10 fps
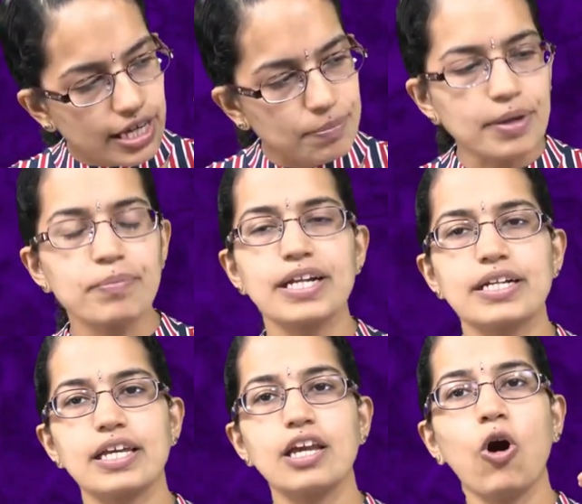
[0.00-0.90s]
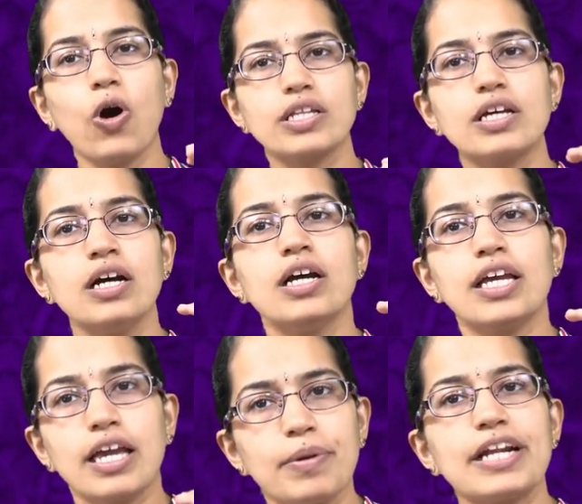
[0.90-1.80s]
capability or the
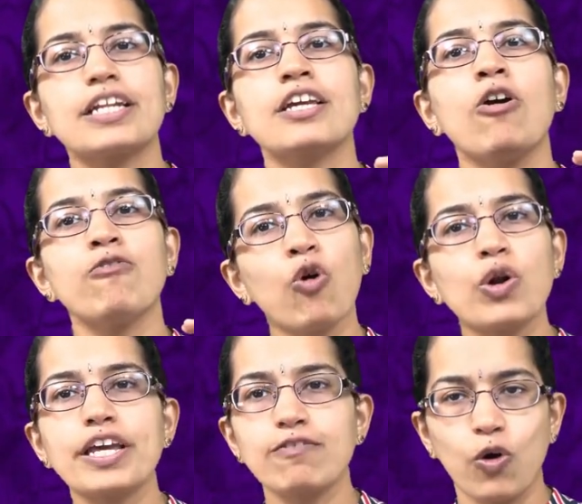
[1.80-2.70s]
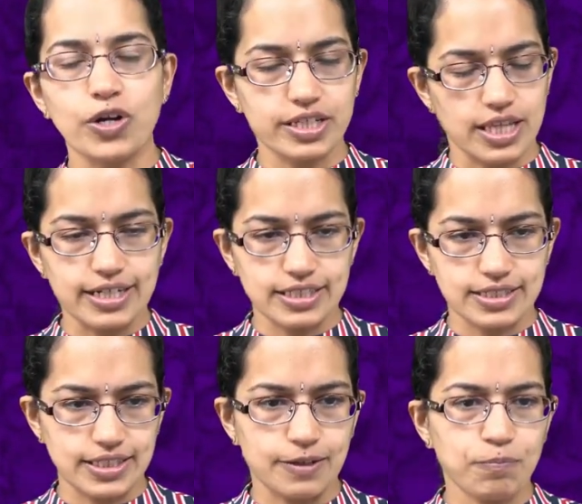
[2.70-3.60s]
ability of holding water that
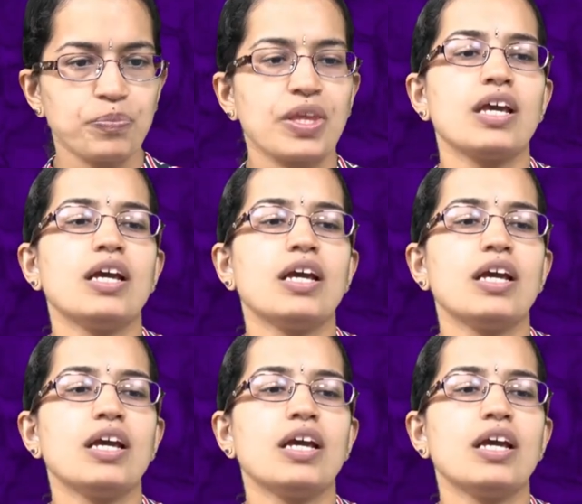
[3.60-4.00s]
is there.